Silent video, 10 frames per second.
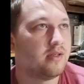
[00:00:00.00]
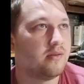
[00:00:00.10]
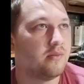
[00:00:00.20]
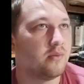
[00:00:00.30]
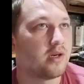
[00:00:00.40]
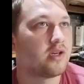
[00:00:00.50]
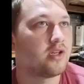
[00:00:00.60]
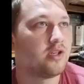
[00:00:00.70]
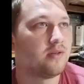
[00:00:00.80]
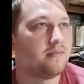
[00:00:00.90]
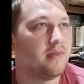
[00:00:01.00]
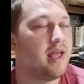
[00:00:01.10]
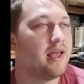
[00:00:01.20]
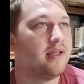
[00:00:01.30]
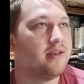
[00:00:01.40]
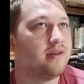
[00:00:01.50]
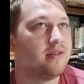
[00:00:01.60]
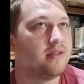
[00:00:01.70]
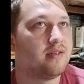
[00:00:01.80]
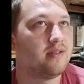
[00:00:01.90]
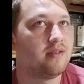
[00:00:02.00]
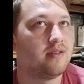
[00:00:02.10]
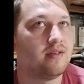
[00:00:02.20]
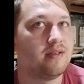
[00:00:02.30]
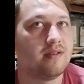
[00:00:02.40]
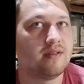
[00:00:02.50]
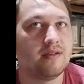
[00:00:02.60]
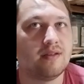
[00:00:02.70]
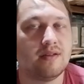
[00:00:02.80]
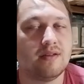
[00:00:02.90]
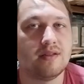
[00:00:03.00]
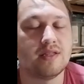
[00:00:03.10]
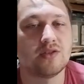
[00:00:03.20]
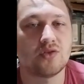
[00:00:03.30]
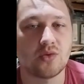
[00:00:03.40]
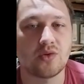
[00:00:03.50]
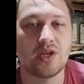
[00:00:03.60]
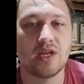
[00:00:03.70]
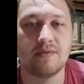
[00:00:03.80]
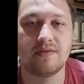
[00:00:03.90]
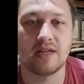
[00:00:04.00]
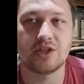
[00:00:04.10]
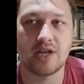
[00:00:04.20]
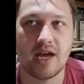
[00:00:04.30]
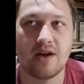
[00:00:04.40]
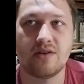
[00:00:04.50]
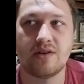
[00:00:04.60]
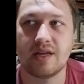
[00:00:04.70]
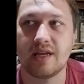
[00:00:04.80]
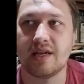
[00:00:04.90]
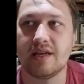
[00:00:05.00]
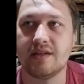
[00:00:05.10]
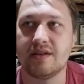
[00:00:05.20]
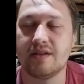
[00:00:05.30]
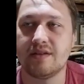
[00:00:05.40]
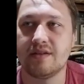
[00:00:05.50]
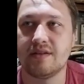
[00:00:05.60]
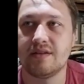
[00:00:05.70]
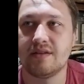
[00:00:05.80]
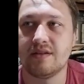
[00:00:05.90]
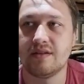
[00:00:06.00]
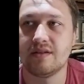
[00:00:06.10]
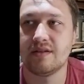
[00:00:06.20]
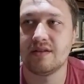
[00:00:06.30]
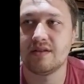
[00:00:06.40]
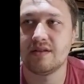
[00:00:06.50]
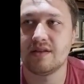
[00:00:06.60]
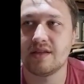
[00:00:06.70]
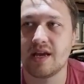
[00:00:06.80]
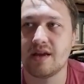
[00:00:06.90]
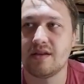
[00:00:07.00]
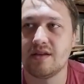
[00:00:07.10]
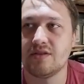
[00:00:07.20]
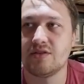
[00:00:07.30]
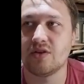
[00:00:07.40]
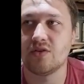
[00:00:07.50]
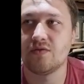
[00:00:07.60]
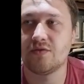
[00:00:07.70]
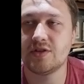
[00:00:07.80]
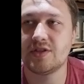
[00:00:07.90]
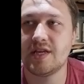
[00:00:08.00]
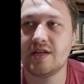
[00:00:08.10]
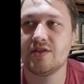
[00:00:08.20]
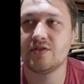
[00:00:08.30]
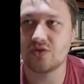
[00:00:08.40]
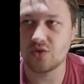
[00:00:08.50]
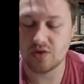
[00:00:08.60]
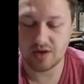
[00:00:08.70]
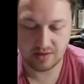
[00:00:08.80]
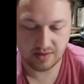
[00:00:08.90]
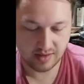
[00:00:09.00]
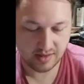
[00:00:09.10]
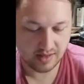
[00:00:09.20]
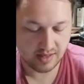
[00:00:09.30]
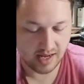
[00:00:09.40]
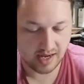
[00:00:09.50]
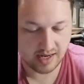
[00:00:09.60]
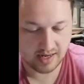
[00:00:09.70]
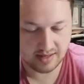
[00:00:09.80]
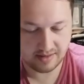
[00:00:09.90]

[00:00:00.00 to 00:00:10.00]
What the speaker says: work and the story fleshed out, and yeah. So first thing, story. And